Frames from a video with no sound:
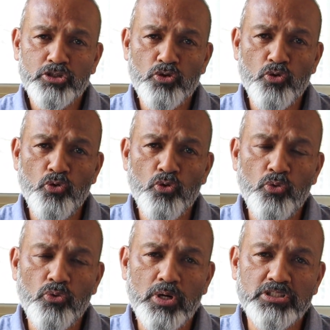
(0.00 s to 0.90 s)

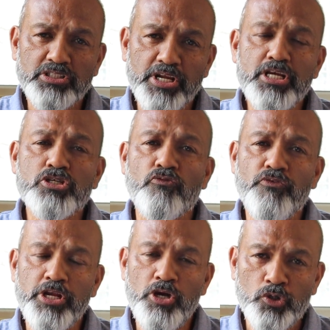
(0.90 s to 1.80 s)
through a series of
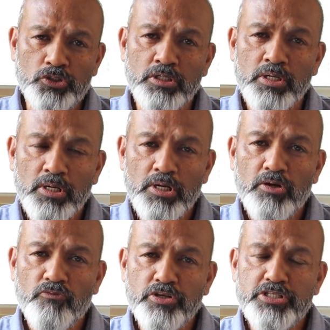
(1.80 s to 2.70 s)
videos
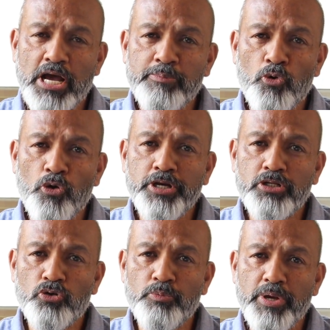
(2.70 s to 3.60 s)
which I am
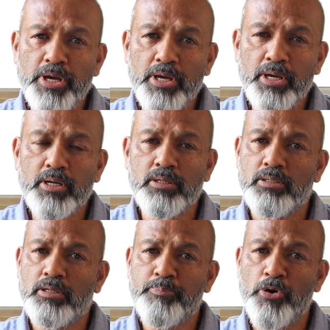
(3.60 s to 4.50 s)
going to be
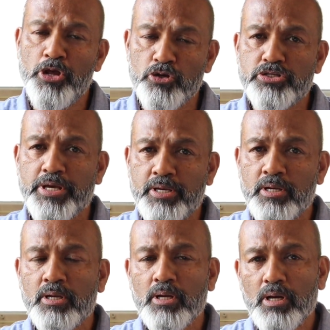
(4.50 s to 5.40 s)
producing
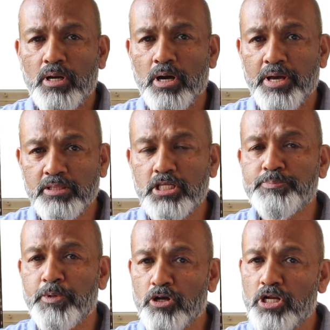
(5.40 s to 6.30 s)
in this
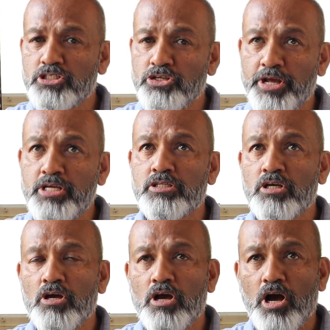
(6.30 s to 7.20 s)
particular series
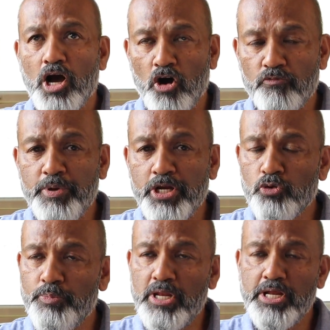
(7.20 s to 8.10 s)
of
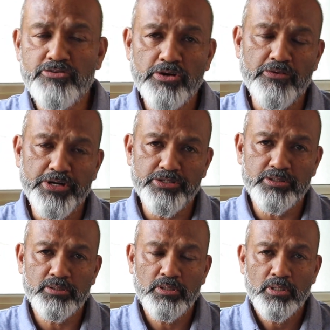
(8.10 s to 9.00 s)
B2B lead
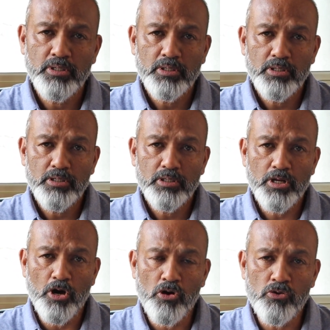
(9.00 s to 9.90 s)
generation.
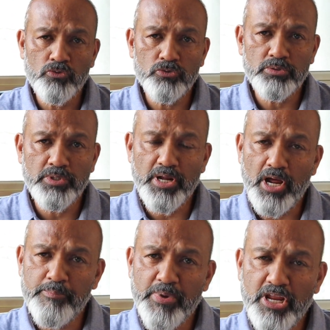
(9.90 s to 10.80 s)
Now, there
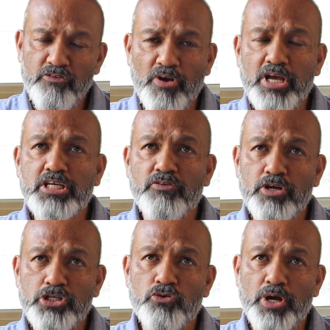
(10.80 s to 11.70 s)
are many ways in
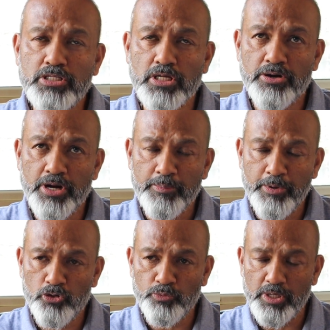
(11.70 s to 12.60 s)
which you can generate
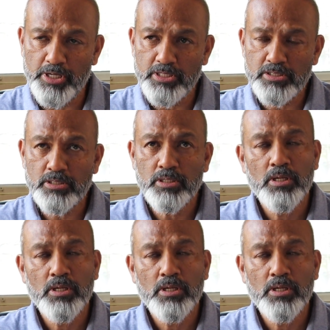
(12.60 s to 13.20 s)
B2B leads.